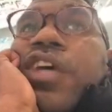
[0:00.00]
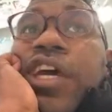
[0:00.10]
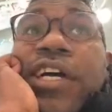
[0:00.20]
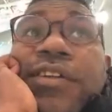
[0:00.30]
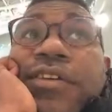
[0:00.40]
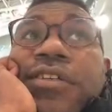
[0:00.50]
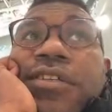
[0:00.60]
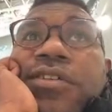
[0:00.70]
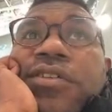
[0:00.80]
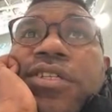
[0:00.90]

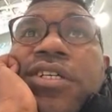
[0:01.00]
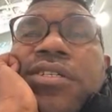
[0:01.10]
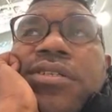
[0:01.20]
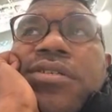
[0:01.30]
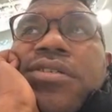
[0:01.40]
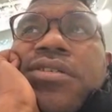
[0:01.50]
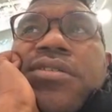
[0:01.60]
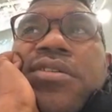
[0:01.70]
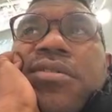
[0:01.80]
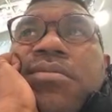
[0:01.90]
elders and all this.
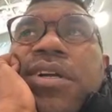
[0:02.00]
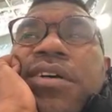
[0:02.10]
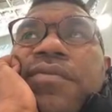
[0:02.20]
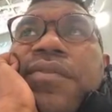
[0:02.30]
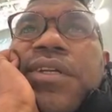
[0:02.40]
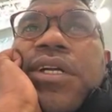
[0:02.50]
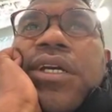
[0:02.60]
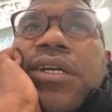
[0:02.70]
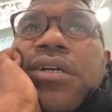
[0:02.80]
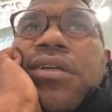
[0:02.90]
But I feel
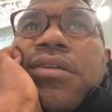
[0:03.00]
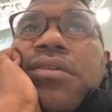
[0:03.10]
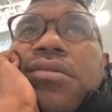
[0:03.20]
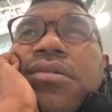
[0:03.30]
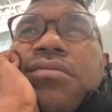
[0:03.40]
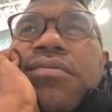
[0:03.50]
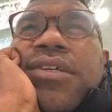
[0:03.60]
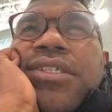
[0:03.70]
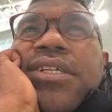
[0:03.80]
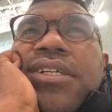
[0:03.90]
like
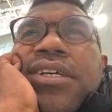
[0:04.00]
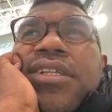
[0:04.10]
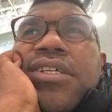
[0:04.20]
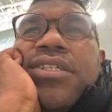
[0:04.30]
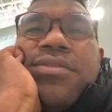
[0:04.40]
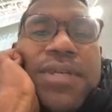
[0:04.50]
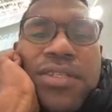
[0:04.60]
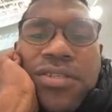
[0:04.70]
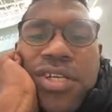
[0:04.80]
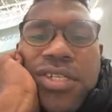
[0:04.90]
recently things have
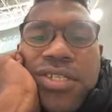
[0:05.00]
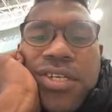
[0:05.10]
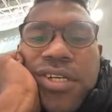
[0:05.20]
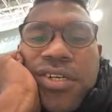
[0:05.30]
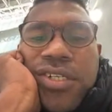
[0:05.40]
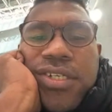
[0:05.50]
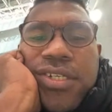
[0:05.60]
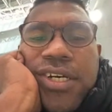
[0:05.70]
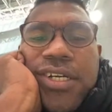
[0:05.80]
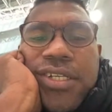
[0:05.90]
been changing a lot in
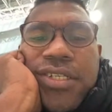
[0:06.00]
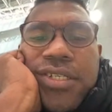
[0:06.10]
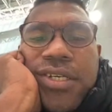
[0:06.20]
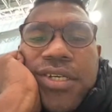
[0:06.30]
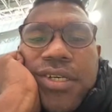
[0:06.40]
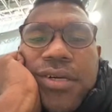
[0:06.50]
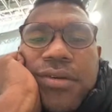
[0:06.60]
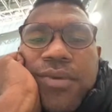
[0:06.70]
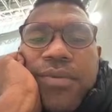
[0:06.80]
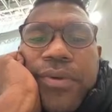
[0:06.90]
the islands. Like
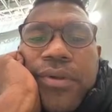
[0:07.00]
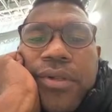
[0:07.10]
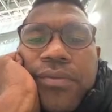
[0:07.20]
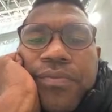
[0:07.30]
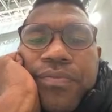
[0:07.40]
people